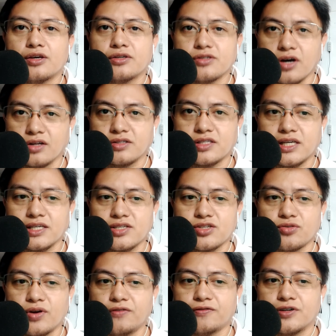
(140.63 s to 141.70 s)
context
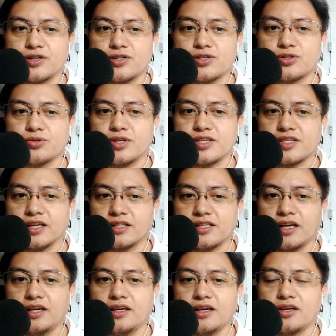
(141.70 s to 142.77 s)
refers to the
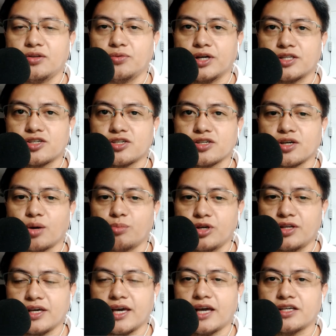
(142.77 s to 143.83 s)
setting in which
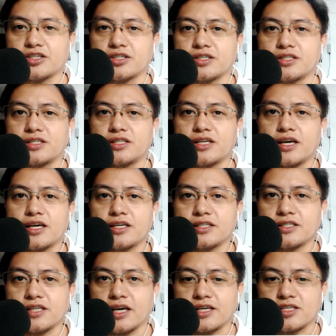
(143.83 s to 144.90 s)
communication
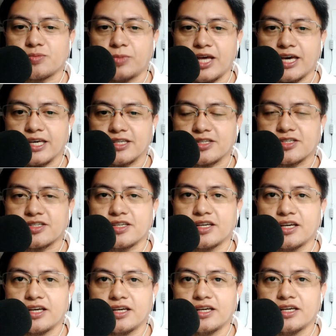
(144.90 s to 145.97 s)
takes place.
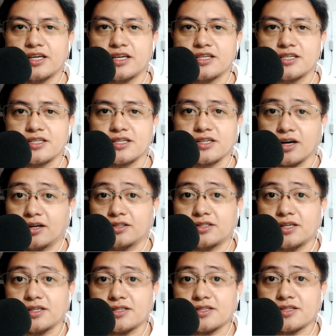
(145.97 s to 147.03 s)

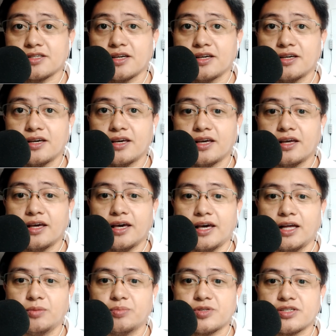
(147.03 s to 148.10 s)
Context
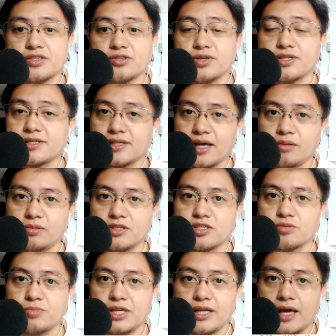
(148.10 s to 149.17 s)
helps to
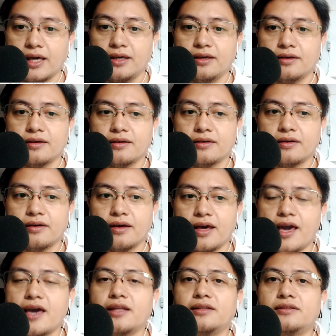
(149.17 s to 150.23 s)
establish meaning
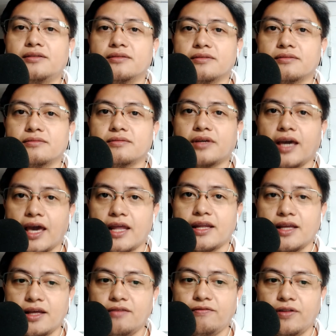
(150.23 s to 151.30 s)
and can
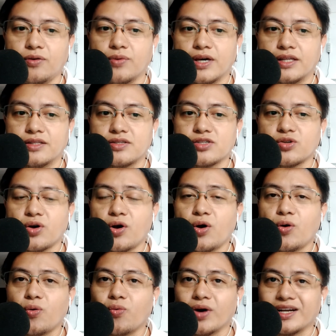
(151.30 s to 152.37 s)
influence
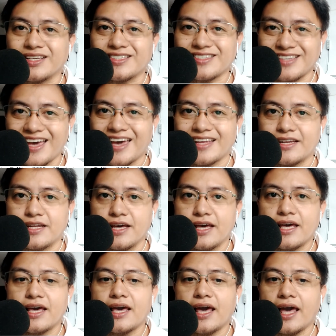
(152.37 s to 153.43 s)
what is said
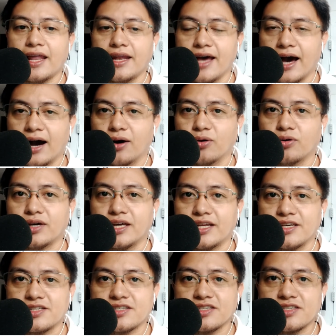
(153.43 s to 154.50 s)
and how it
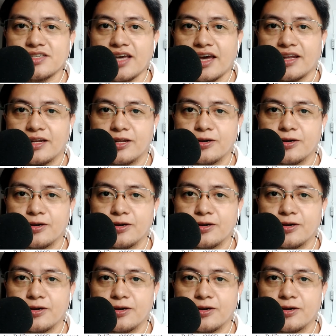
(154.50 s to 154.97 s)
is said.